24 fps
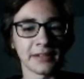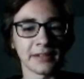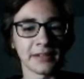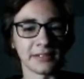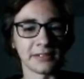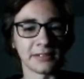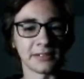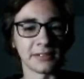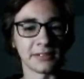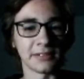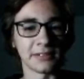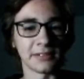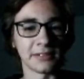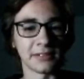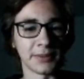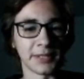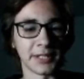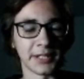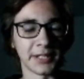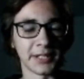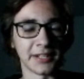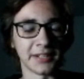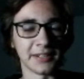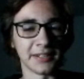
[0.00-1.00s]
You
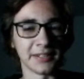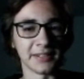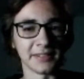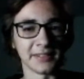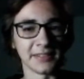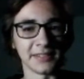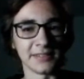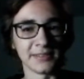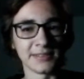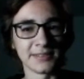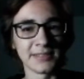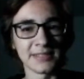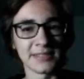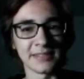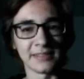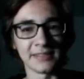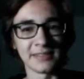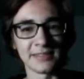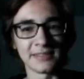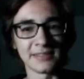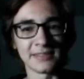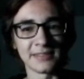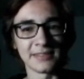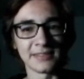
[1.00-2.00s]

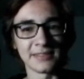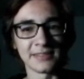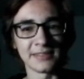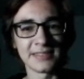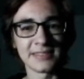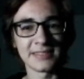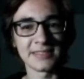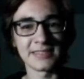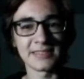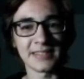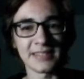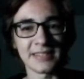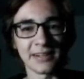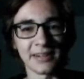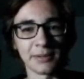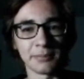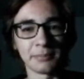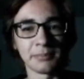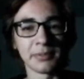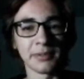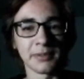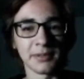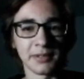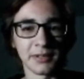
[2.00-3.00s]
see this
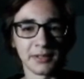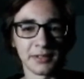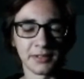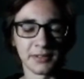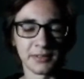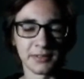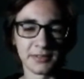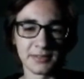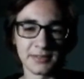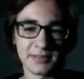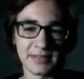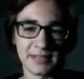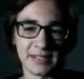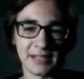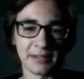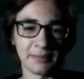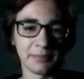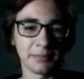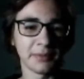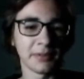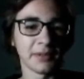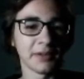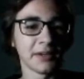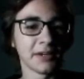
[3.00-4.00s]
setup
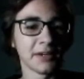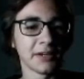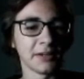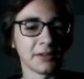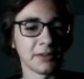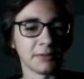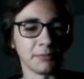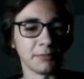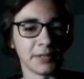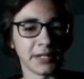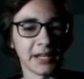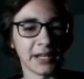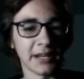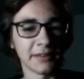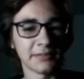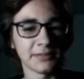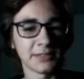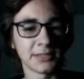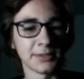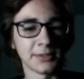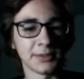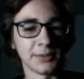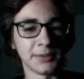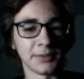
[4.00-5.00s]
step. We have
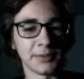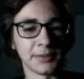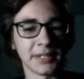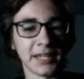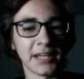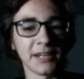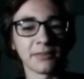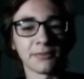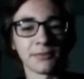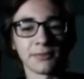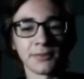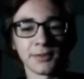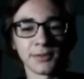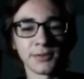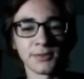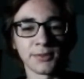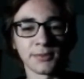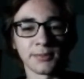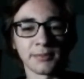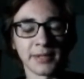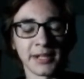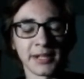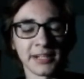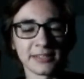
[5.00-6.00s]
to get
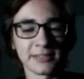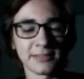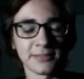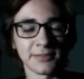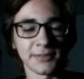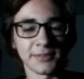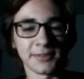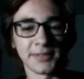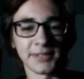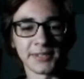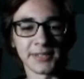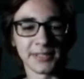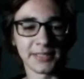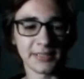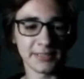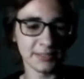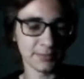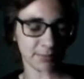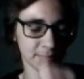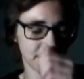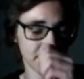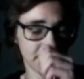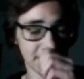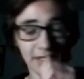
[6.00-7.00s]
VirtualBox for
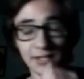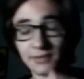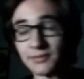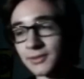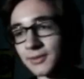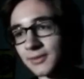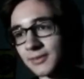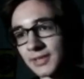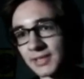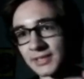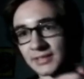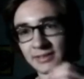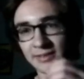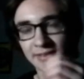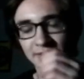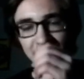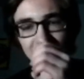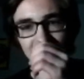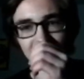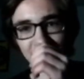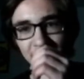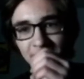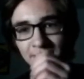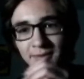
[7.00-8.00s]
Linux, which I've already
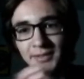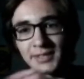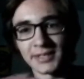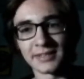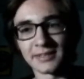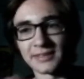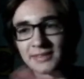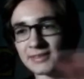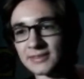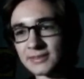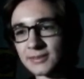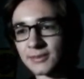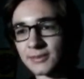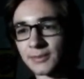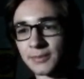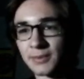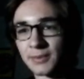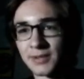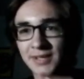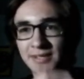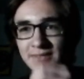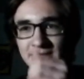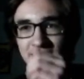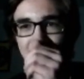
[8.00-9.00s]
done. I've already done this whole
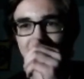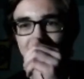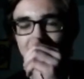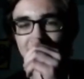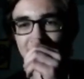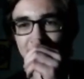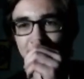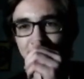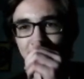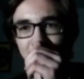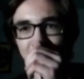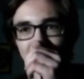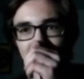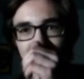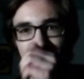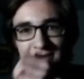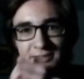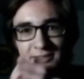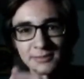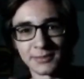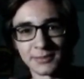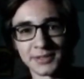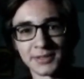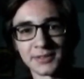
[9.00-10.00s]
process, but I
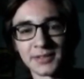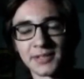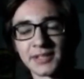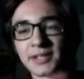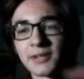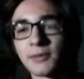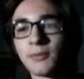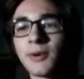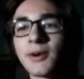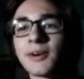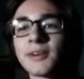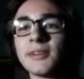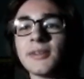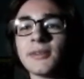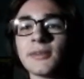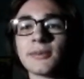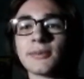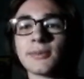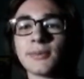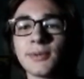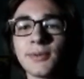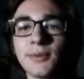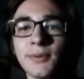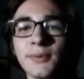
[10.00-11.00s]
just want to walk you
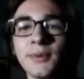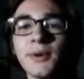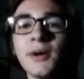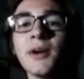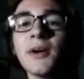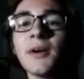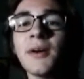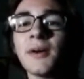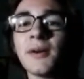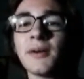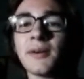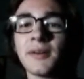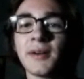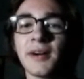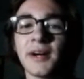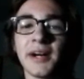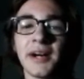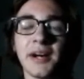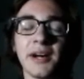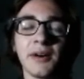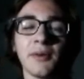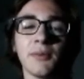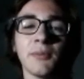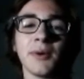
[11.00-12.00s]
through
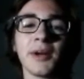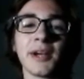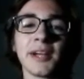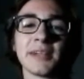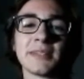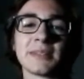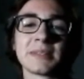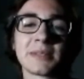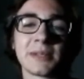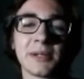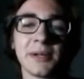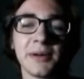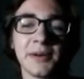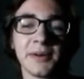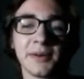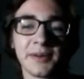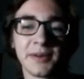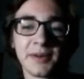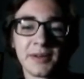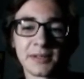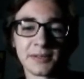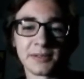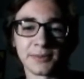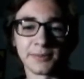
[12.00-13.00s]
what I saw
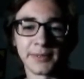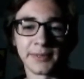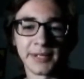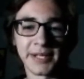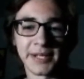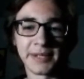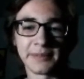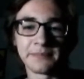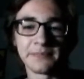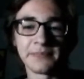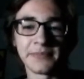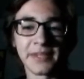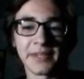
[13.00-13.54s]
along the way.